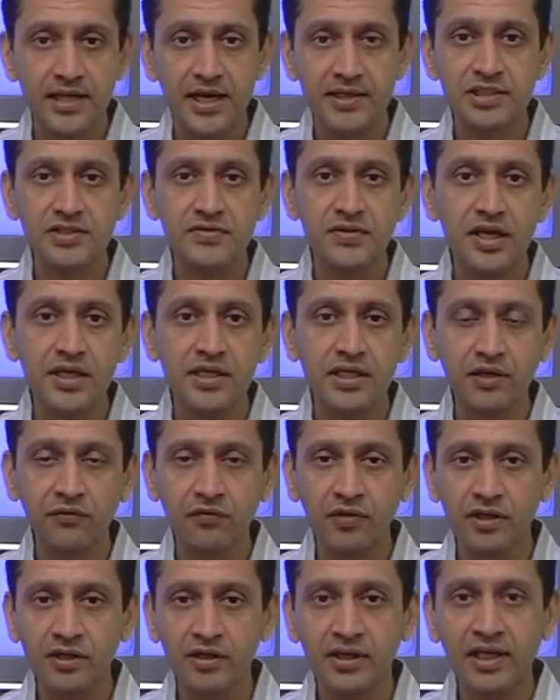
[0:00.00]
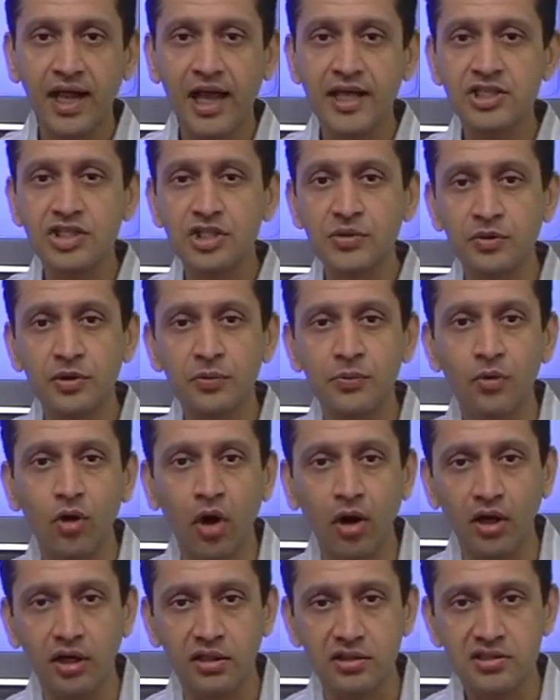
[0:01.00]
That is why even in tangible
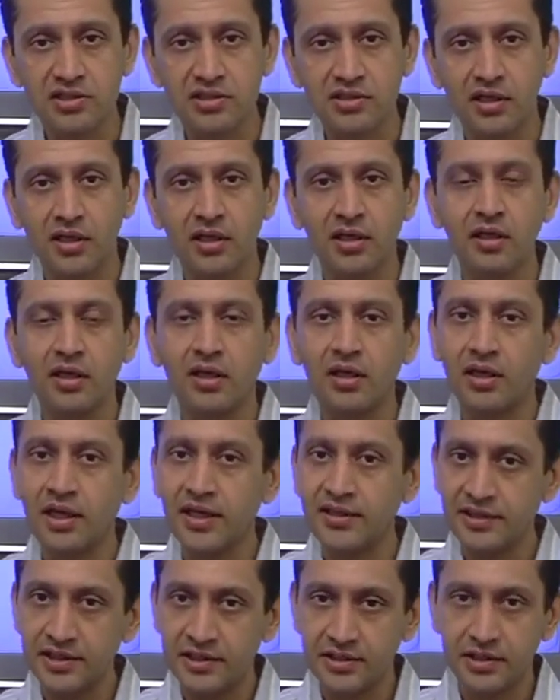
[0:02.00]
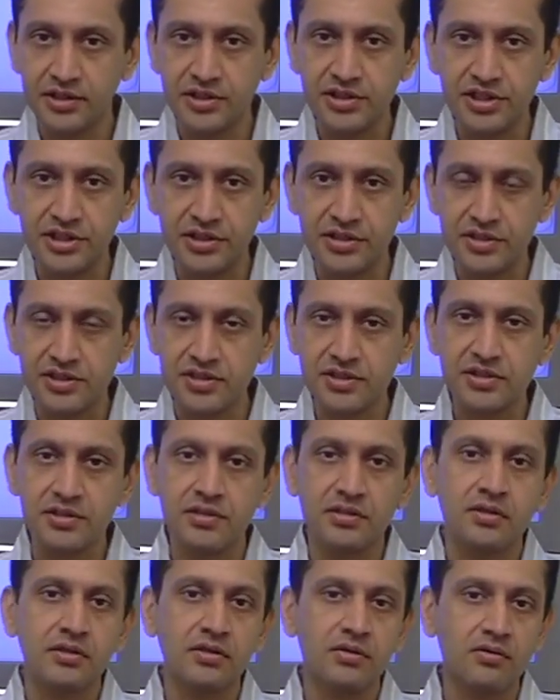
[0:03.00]
products like detergents
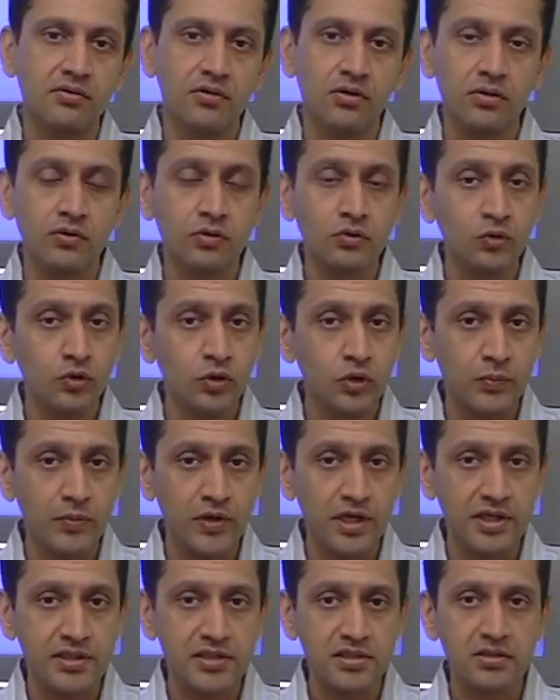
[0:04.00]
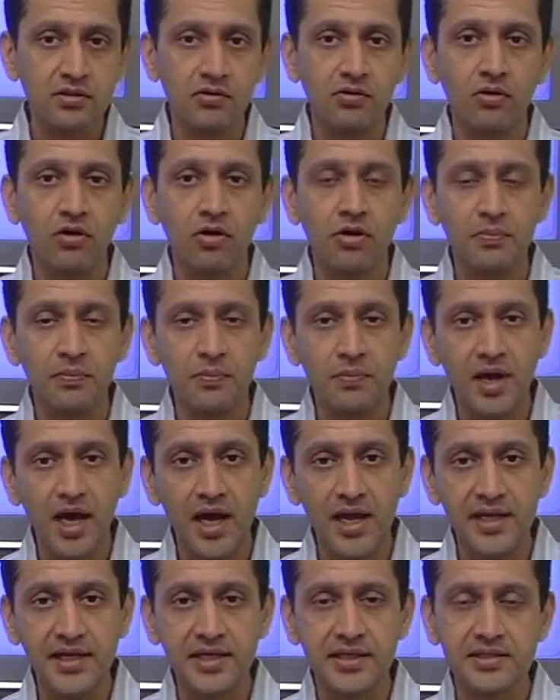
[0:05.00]
or toothpaste or
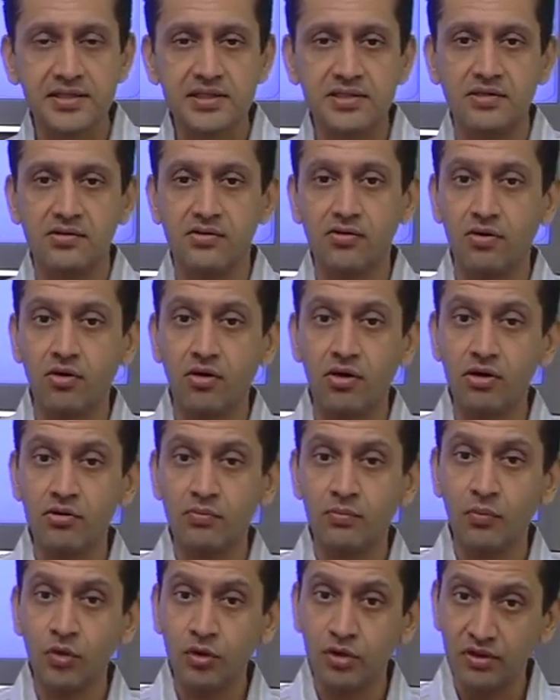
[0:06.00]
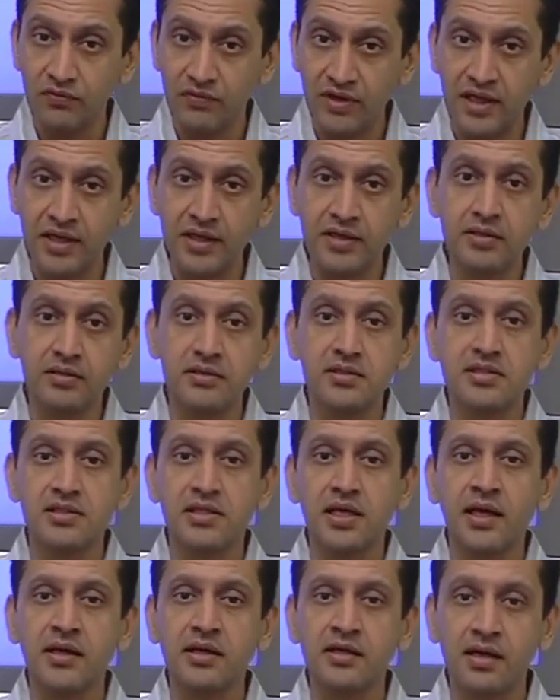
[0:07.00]
bikes or motor
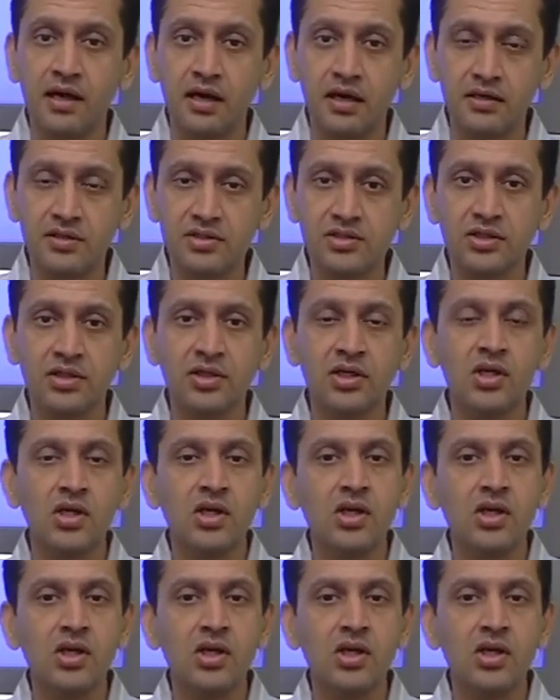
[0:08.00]
vehicles and cars,